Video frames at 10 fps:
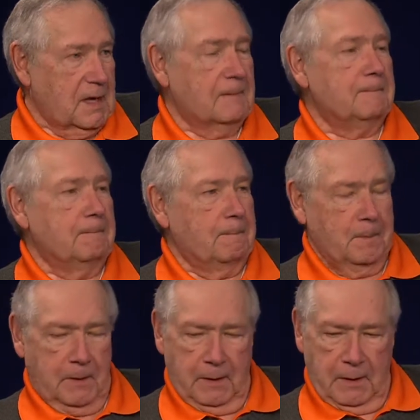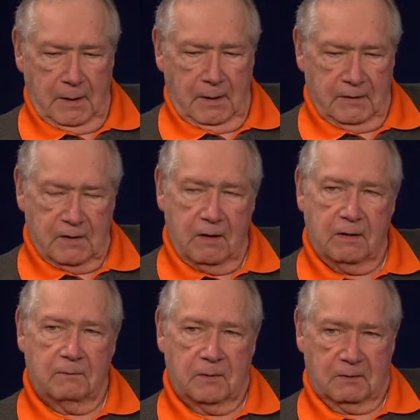Yeah, yeah. So
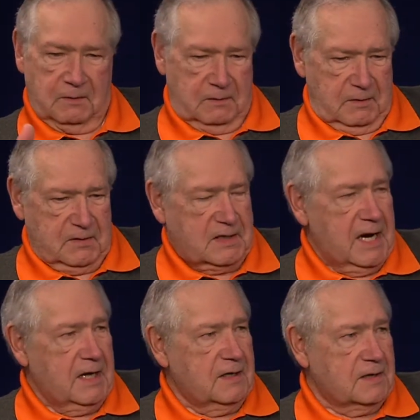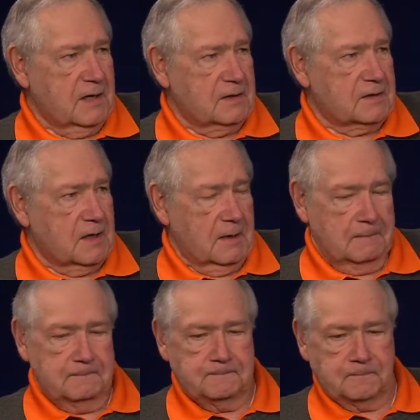the the, the statey says, uh,